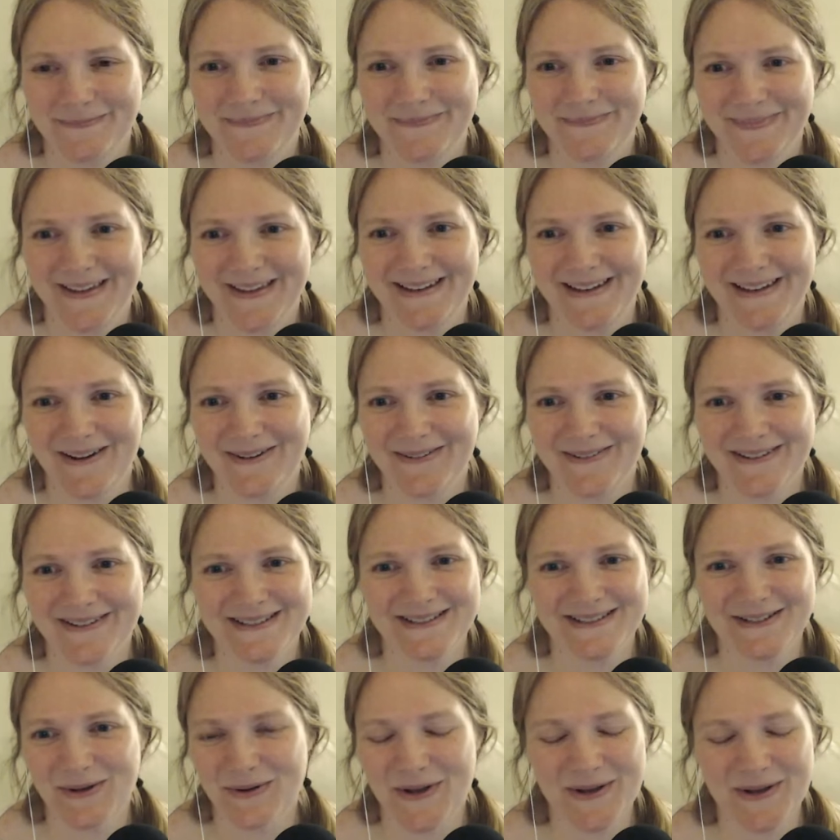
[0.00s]
I know.
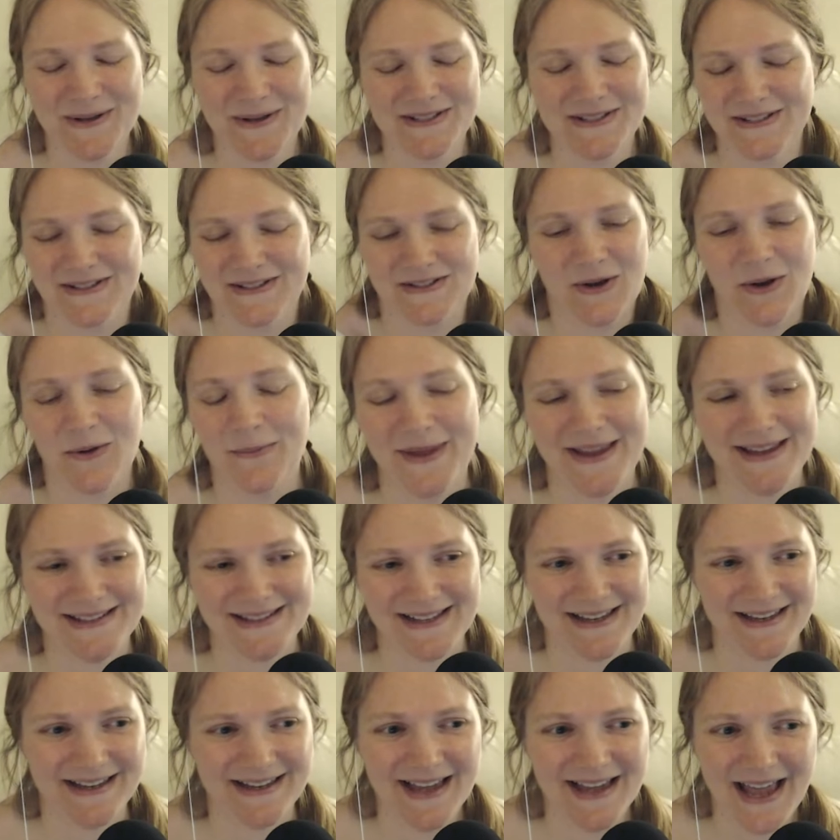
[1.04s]
It's just so
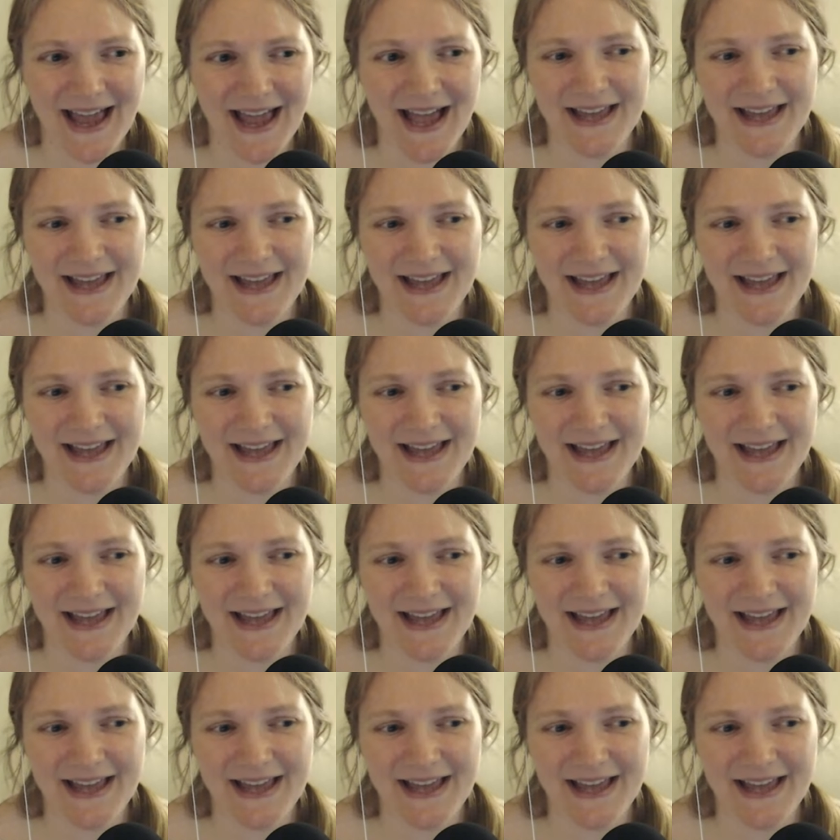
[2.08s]
amazing.